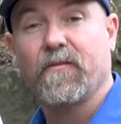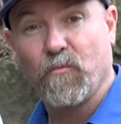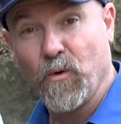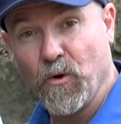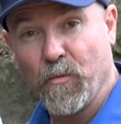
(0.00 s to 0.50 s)

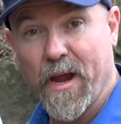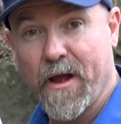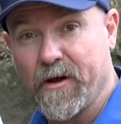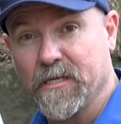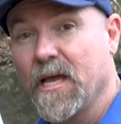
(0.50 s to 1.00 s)
of wheel
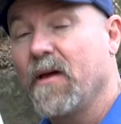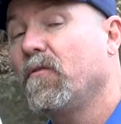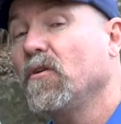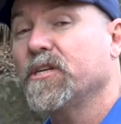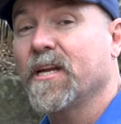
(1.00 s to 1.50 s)
bearings.
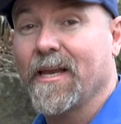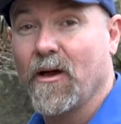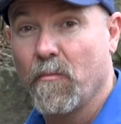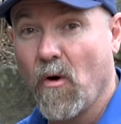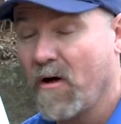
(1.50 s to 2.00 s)
Fortunately
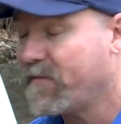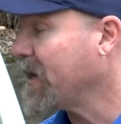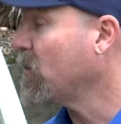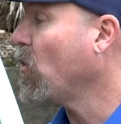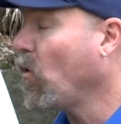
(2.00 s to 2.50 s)
on my
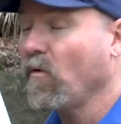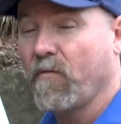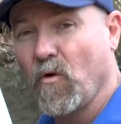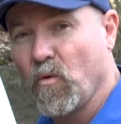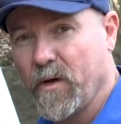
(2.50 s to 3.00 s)
vehicle, all
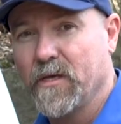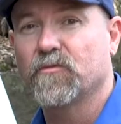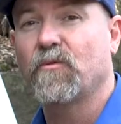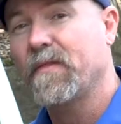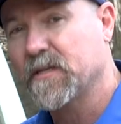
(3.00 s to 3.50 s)
4
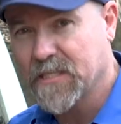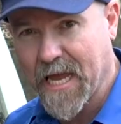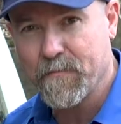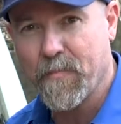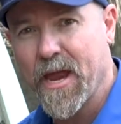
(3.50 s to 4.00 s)
wheels run the
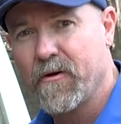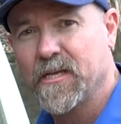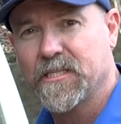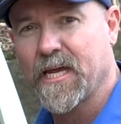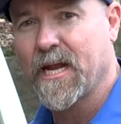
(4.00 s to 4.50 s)
same
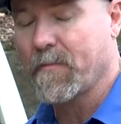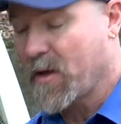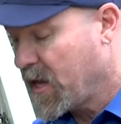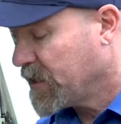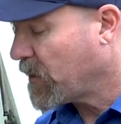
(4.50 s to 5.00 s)
bearing setup.
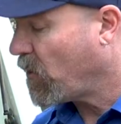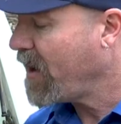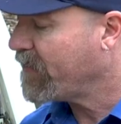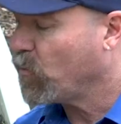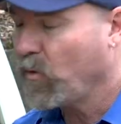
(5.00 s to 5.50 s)
So
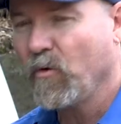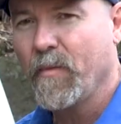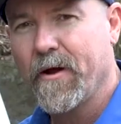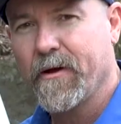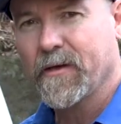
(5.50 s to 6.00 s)
I have a wheel
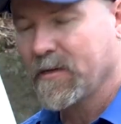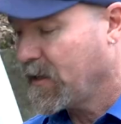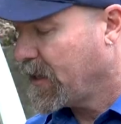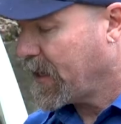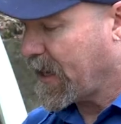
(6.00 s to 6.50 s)
bearing
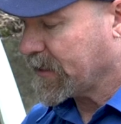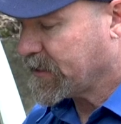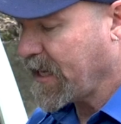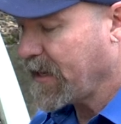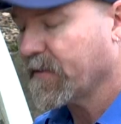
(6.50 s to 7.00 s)

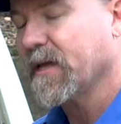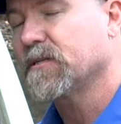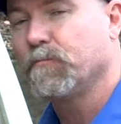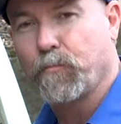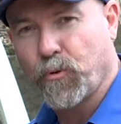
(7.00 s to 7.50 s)
set
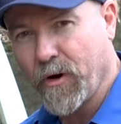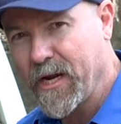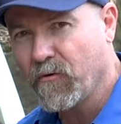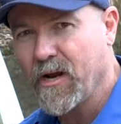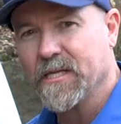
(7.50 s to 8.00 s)
that's
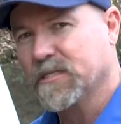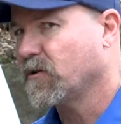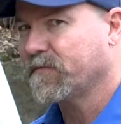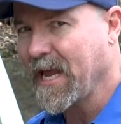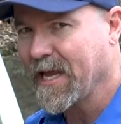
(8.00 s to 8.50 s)
pre-greased.
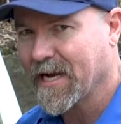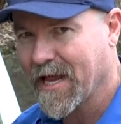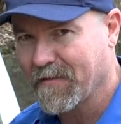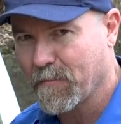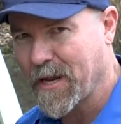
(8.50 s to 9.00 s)
So I've taken it
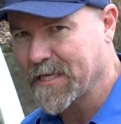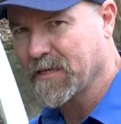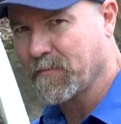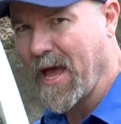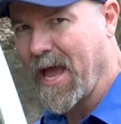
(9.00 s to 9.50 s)
out of the
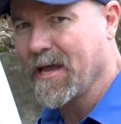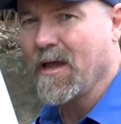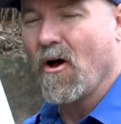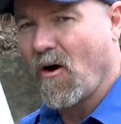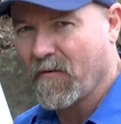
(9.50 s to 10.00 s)
plastic bag,
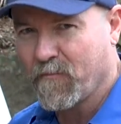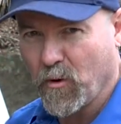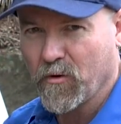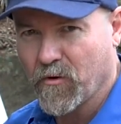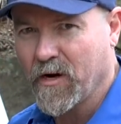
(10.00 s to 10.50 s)
I've
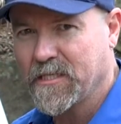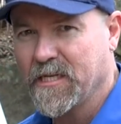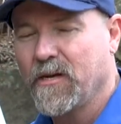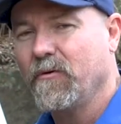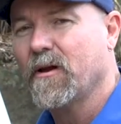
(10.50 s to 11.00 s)
put grease
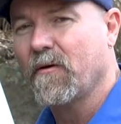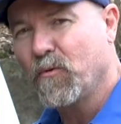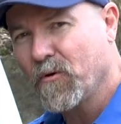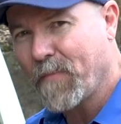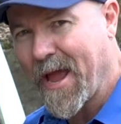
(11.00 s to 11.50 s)
into it,
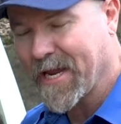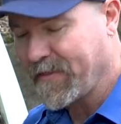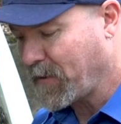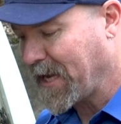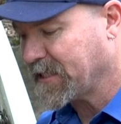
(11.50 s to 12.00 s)
put it back in
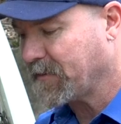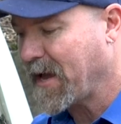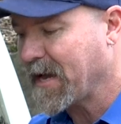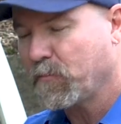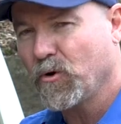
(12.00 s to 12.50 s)
the plastic
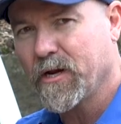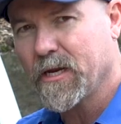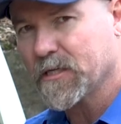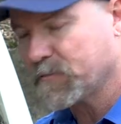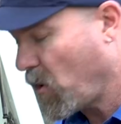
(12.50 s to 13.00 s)
bag, put it
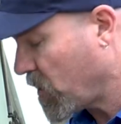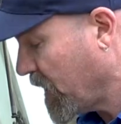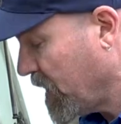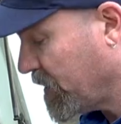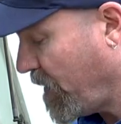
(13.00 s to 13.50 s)
in its box.
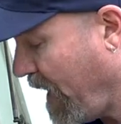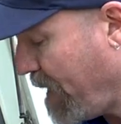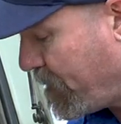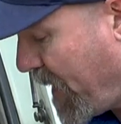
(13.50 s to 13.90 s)
So that